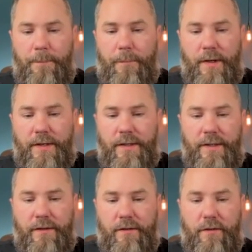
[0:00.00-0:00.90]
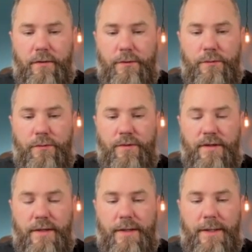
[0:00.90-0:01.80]
but include
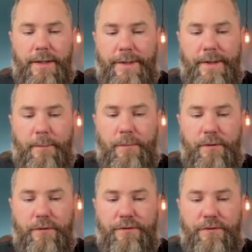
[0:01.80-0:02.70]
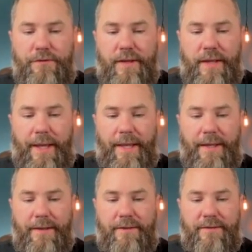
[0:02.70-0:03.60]
numbers
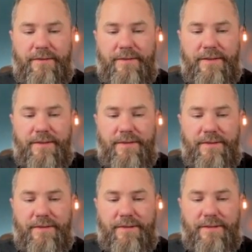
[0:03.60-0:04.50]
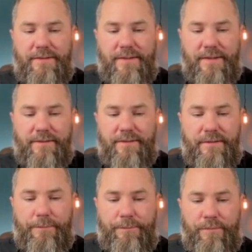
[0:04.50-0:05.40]
and
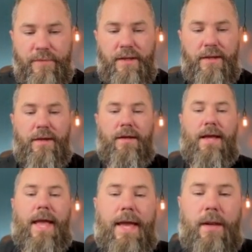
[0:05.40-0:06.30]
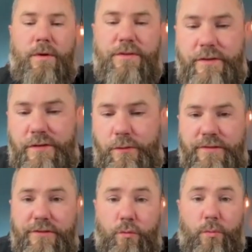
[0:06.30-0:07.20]
statistics. And what it's going to do is
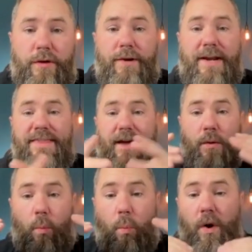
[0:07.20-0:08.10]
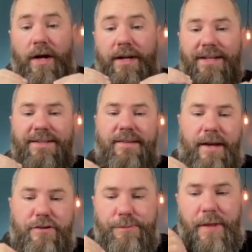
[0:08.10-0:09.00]
just rewrite that one
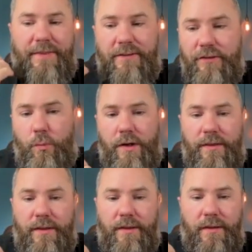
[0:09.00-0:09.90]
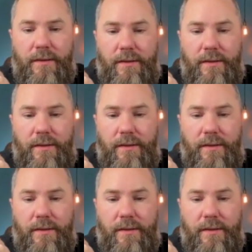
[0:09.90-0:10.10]
section. And this is where the